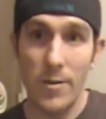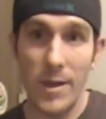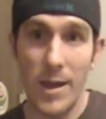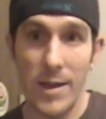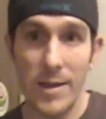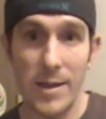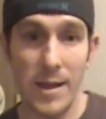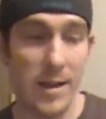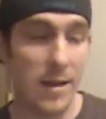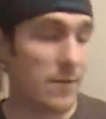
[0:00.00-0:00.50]

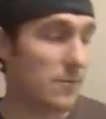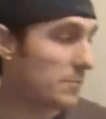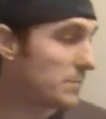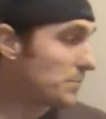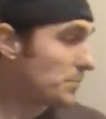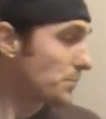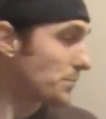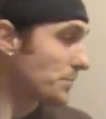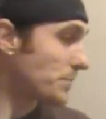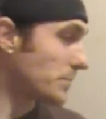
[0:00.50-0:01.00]
that down
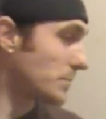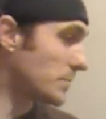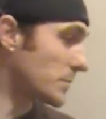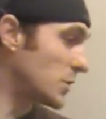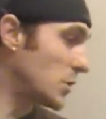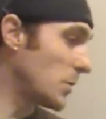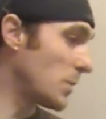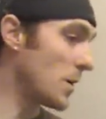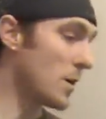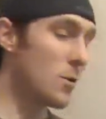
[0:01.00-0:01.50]

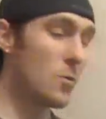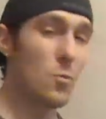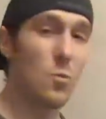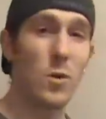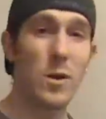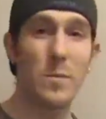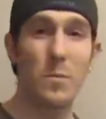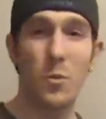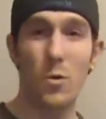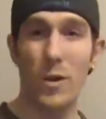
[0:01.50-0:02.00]
to about
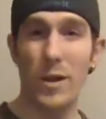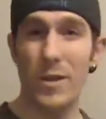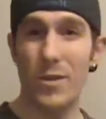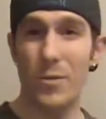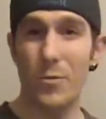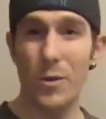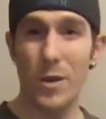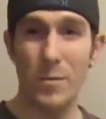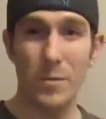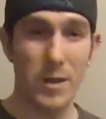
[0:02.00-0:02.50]

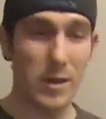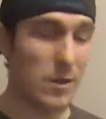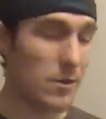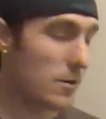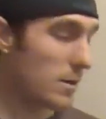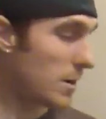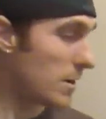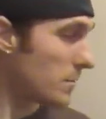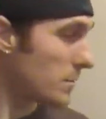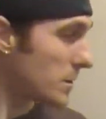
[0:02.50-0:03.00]
1.3
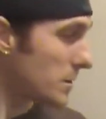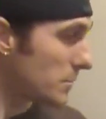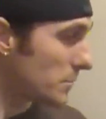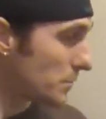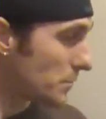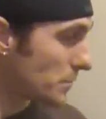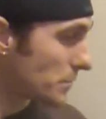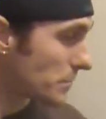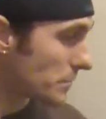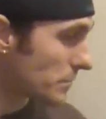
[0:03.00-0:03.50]
milligrams,
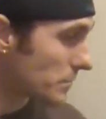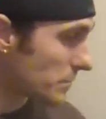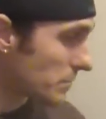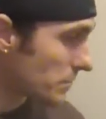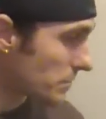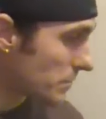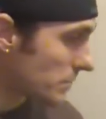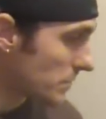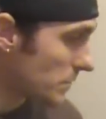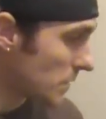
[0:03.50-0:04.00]

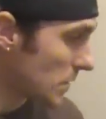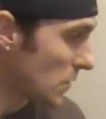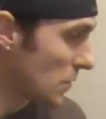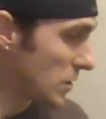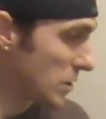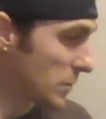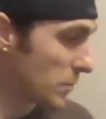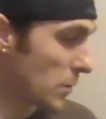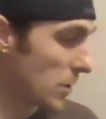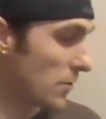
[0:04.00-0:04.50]

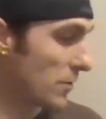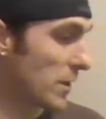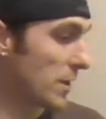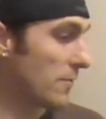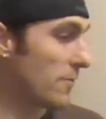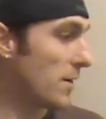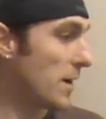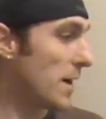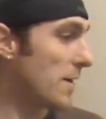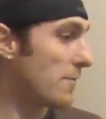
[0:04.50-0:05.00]
which is perfectly
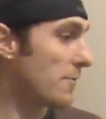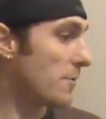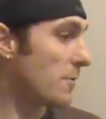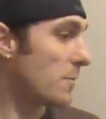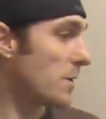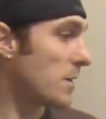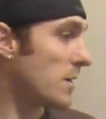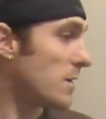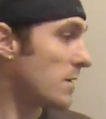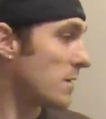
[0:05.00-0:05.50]
fine for
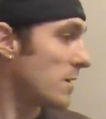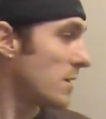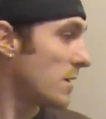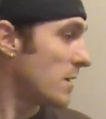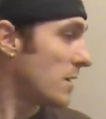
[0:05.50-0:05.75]
me.